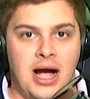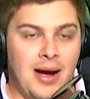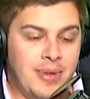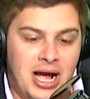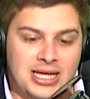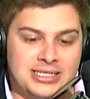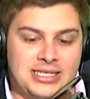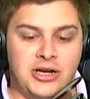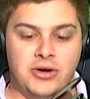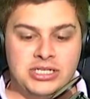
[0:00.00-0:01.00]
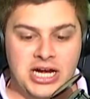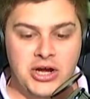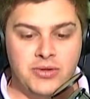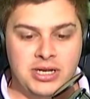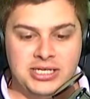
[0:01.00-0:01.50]
I'm not going to sit here and tell
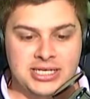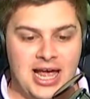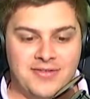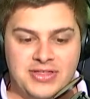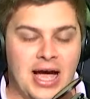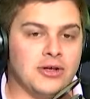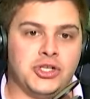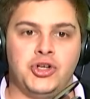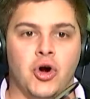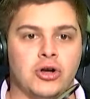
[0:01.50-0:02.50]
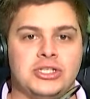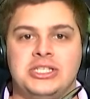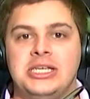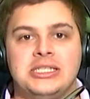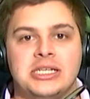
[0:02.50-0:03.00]
you that he's going to have a thousand yard
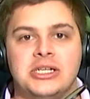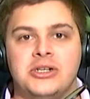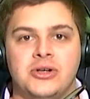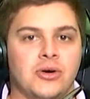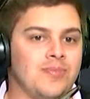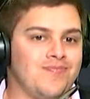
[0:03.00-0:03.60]
season